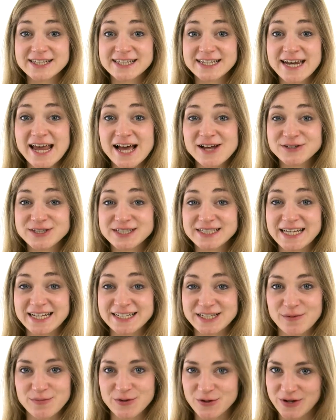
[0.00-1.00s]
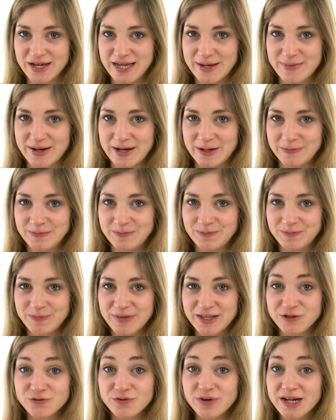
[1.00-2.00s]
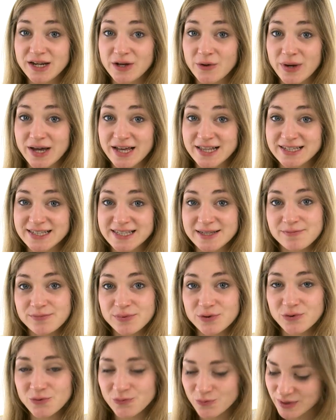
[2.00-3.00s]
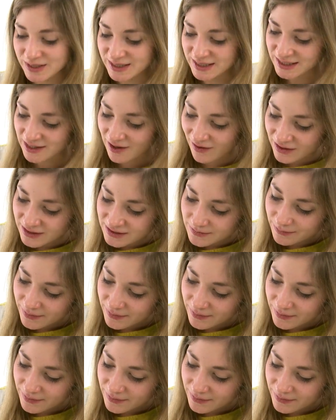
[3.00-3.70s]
So now to set up your email. It's really quick and simple. We start